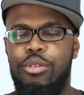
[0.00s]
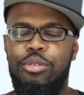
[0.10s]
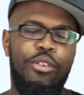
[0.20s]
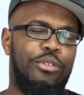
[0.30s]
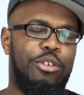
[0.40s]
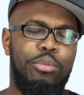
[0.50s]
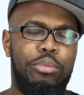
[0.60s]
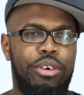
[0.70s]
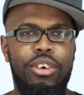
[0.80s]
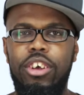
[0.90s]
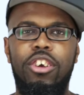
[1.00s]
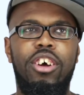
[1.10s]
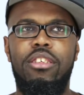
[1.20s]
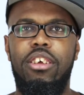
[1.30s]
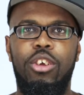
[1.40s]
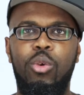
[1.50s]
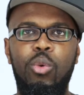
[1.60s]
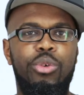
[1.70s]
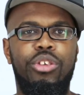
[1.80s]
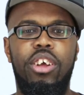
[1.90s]
Surface Book and all this other
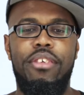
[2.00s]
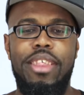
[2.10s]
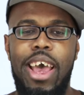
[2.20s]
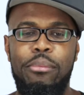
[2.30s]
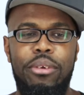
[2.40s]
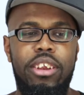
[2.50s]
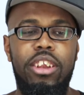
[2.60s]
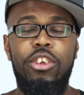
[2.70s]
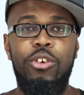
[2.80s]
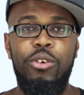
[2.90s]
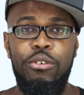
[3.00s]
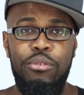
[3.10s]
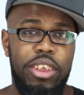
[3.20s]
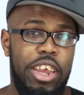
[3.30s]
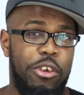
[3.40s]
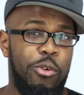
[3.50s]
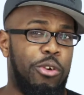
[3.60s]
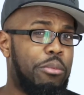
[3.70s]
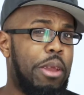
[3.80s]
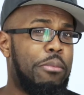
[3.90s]
cool stuff that's happening, and you, you feel like
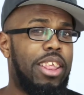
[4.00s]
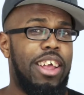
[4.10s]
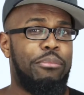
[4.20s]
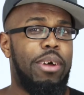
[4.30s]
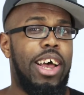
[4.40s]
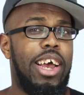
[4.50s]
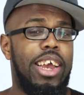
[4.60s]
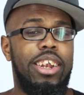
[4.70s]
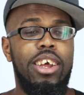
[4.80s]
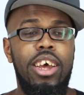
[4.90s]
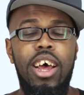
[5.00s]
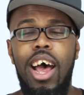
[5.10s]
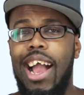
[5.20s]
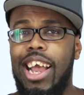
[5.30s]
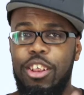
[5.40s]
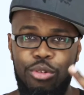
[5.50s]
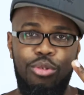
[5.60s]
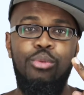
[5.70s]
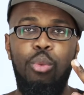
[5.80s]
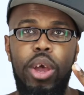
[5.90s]
yours might be left behind. I got
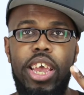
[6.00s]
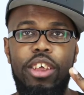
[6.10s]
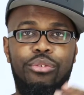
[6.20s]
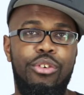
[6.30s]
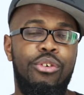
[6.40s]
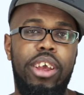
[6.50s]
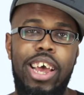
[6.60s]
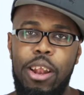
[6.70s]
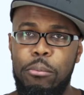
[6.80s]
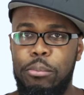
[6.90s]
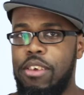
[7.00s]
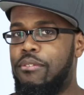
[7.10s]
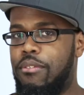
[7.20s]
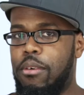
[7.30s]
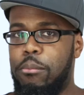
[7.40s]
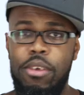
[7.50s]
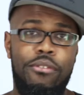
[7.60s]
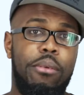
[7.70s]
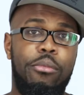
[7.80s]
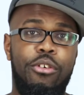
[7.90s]
two ways for you to kind of beef beef
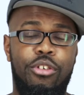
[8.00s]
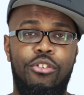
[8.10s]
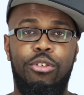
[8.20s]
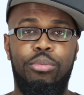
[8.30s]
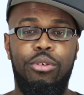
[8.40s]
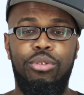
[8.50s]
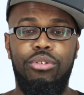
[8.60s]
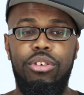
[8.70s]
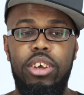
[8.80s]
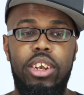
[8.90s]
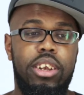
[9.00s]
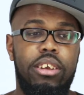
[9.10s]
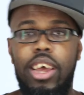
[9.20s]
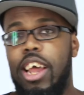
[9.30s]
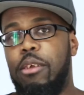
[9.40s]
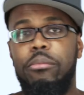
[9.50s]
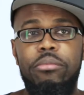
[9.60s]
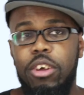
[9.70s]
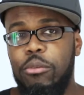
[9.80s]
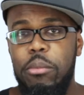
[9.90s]
up your Surface Pro 3 and kind of
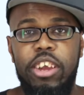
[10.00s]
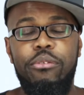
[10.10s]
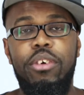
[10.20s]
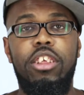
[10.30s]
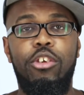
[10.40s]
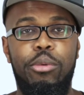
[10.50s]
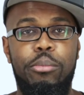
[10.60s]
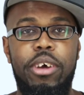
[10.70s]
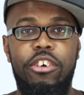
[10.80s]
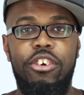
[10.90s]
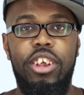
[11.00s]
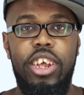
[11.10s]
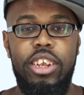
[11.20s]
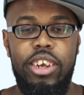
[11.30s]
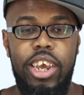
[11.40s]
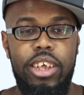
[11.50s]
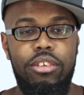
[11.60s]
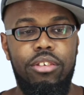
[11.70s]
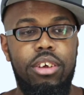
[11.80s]
you know make it run a little bit better and all that jazz.